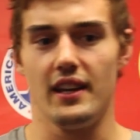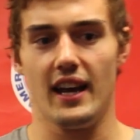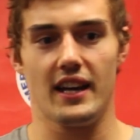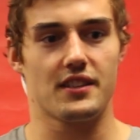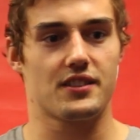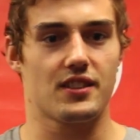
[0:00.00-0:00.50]
Yeah,
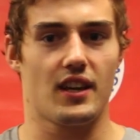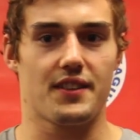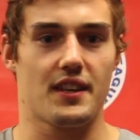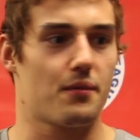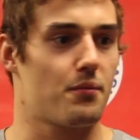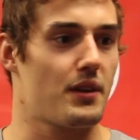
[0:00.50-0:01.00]
I just thought
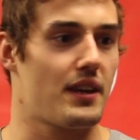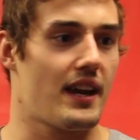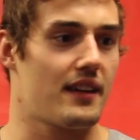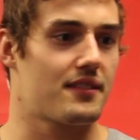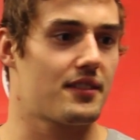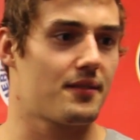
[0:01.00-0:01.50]
that we'd
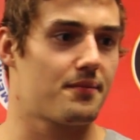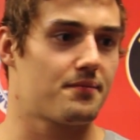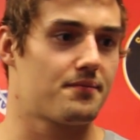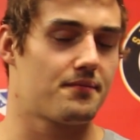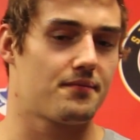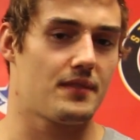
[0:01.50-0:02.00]
had some,